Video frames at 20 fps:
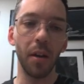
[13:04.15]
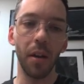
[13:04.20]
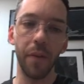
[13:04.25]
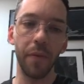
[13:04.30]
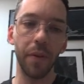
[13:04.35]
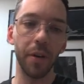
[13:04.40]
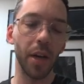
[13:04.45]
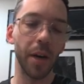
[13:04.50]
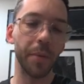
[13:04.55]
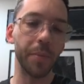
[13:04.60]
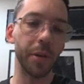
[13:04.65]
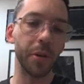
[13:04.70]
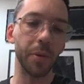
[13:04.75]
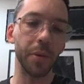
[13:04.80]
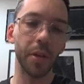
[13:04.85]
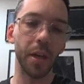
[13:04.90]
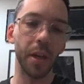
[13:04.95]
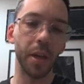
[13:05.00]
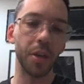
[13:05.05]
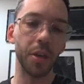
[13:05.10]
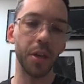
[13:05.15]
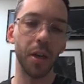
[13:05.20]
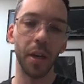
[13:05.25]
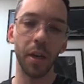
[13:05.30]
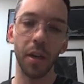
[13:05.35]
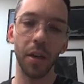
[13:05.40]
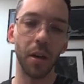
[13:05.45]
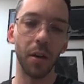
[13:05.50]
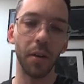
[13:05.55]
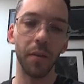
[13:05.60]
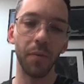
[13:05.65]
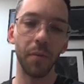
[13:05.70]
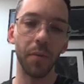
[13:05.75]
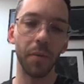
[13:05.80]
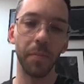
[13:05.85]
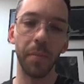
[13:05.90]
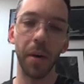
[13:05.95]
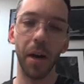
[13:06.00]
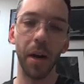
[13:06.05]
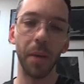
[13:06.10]
Every time we do a skin check, you know, if the
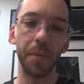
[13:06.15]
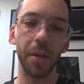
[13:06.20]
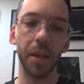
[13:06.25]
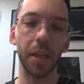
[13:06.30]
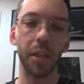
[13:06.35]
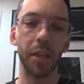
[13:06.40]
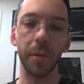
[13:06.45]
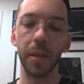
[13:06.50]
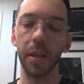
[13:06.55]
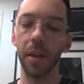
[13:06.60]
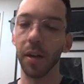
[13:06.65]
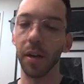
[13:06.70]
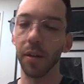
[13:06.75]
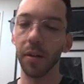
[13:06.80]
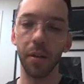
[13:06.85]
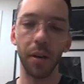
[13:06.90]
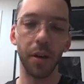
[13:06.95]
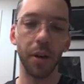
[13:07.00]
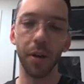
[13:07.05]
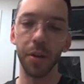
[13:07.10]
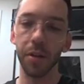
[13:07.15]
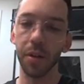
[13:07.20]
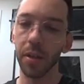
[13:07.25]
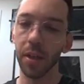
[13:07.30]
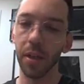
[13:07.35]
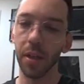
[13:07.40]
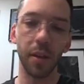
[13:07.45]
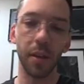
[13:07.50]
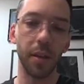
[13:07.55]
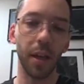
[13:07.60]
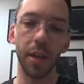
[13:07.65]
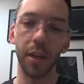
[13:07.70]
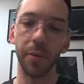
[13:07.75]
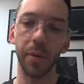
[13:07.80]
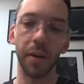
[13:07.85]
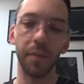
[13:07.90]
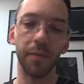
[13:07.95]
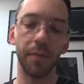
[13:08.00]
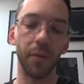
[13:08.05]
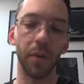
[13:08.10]
biopsy needs to be done, the nurse is in, they're
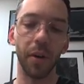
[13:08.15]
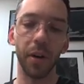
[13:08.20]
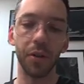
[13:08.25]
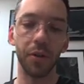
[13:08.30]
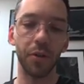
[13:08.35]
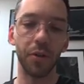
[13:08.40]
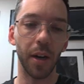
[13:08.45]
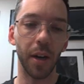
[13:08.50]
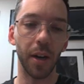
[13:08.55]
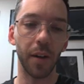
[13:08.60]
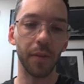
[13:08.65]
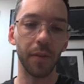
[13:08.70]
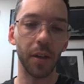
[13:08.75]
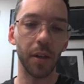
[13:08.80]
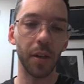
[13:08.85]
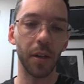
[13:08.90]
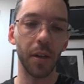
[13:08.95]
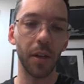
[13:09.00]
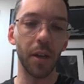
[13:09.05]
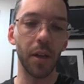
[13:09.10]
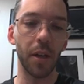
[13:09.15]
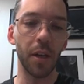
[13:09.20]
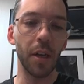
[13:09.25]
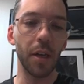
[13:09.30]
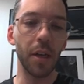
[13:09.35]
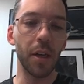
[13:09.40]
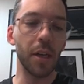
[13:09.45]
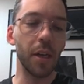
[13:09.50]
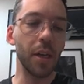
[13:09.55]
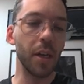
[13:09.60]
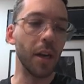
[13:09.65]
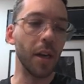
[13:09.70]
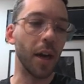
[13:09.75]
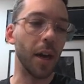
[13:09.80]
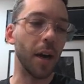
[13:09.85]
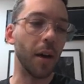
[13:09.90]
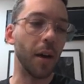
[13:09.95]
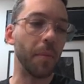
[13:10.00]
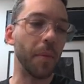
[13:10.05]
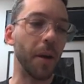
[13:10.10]
doing it for us straight after.
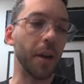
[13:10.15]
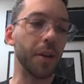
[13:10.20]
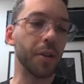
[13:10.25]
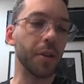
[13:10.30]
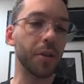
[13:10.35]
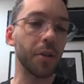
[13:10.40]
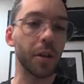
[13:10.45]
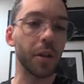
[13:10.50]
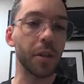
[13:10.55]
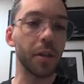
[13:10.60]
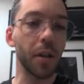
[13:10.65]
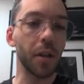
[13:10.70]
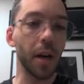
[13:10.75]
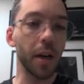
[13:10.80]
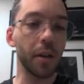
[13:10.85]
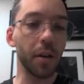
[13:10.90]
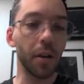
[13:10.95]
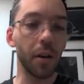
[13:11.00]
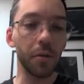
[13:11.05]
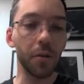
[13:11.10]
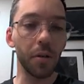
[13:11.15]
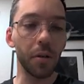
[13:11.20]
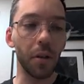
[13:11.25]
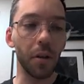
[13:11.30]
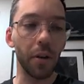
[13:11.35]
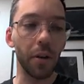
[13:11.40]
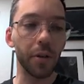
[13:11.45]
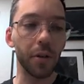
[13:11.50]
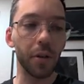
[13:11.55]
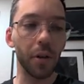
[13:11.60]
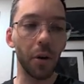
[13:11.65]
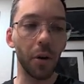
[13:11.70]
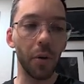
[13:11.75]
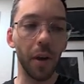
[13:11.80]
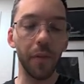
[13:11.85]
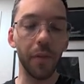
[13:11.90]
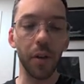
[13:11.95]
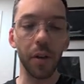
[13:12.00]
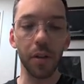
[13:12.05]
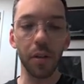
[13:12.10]
And just on a side note, there is no
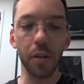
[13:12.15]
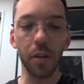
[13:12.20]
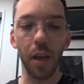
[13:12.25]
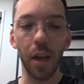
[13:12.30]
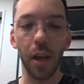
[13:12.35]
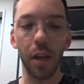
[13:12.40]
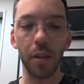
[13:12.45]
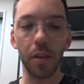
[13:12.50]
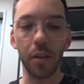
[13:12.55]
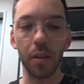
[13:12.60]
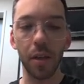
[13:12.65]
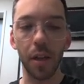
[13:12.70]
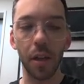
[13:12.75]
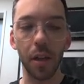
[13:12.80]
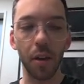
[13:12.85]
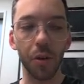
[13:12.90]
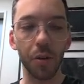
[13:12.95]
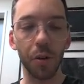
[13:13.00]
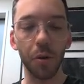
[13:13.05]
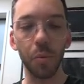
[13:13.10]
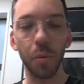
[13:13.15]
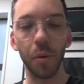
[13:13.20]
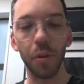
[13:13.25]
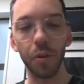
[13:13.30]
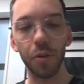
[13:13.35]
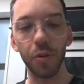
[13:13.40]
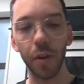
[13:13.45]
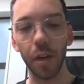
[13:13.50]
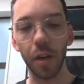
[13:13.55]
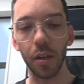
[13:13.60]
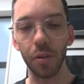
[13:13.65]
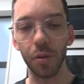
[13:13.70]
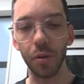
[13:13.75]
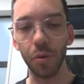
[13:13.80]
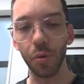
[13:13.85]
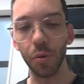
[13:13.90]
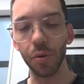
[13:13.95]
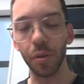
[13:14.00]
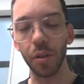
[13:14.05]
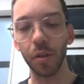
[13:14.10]
evidence that local with adrenaline
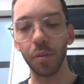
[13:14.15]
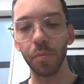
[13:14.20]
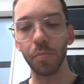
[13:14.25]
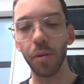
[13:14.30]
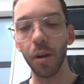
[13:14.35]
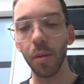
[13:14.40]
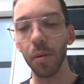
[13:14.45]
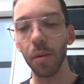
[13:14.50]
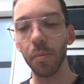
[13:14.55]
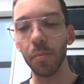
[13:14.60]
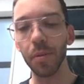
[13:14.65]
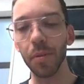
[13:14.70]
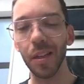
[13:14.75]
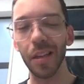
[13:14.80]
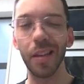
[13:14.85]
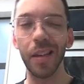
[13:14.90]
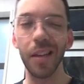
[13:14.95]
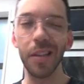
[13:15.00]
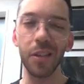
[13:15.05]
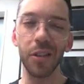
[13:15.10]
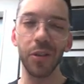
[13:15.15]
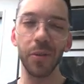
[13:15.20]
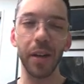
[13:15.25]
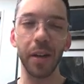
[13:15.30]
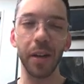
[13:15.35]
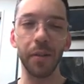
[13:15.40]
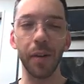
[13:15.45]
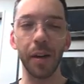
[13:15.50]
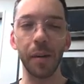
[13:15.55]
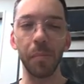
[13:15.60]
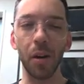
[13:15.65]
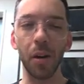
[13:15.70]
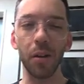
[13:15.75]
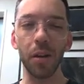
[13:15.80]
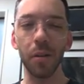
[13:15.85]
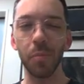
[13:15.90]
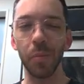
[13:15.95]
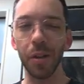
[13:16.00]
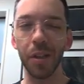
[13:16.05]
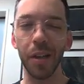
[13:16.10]
causes problems unless you're doing a ring
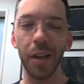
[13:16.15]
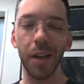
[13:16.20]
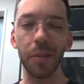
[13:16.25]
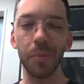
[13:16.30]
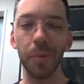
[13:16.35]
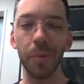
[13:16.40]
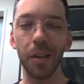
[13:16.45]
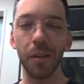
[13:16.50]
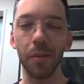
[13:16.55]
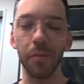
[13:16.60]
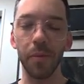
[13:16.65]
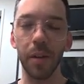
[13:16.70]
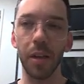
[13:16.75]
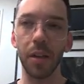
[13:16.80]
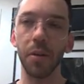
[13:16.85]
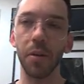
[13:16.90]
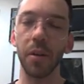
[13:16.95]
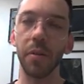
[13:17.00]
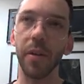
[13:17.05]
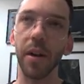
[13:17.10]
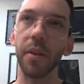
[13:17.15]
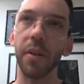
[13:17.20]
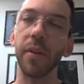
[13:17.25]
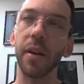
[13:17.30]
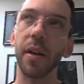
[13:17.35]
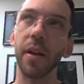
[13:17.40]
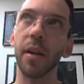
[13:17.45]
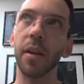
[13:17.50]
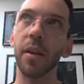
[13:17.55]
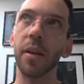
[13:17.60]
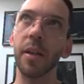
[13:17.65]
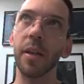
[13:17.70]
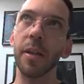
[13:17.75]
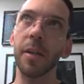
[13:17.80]
block, in which case we don't really do it around a finger.